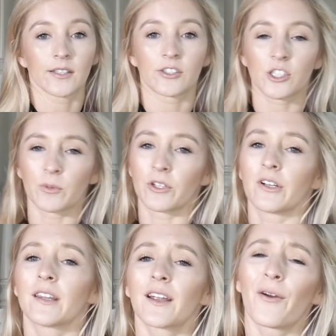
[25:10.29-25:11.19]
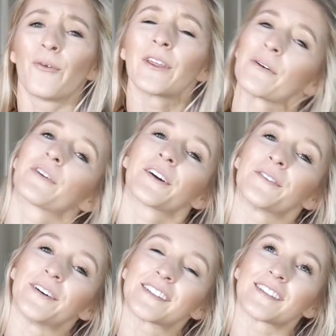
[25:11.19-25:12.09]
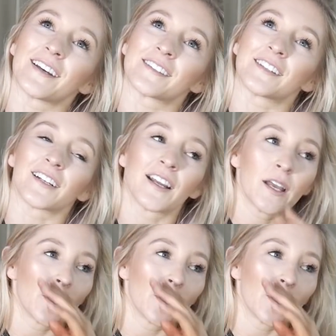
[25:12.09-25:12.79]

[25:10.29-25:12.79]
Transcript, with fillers: Super cute. I think I only wore it once last year,